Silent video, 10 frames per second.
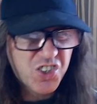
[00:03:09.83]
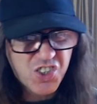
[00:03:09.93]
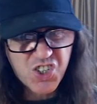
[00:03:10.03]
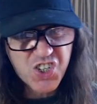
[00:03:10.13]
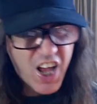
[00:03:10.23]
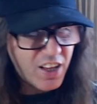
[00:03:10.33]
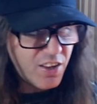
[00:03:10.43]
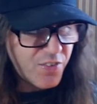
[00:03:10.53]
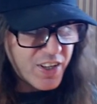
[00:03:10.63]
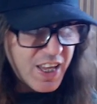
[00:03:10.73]
shell
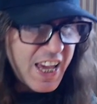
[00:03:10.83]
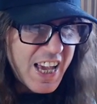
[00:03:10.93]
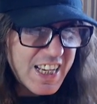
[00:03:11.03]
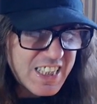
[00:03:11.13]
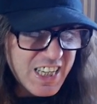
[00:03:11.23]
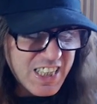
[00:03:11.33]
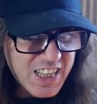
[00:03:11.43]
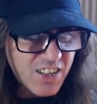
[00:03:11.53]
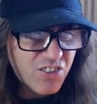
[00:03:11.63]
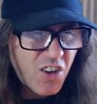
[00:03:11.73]
of an
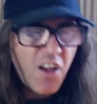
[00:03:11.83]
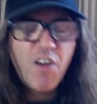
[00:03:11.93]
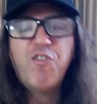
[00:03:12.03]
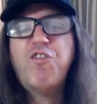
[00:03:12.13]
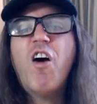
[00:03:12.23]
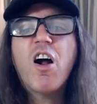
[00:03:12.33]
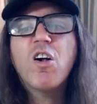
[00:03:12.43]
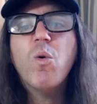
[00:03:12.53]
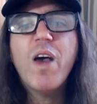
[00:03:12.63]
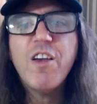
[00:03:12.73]
existence far
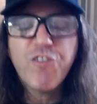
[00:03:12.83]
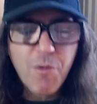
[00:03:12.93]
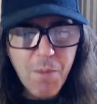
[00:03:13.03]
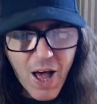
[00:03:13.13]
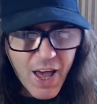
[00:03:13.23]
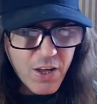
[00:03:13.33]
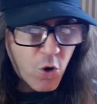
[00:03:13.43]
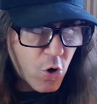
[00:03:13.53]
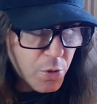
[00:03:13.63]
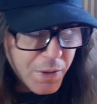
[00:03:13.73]
away from my
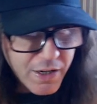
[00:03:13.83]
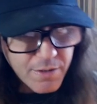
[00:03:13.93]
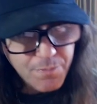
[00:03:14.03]
orbit.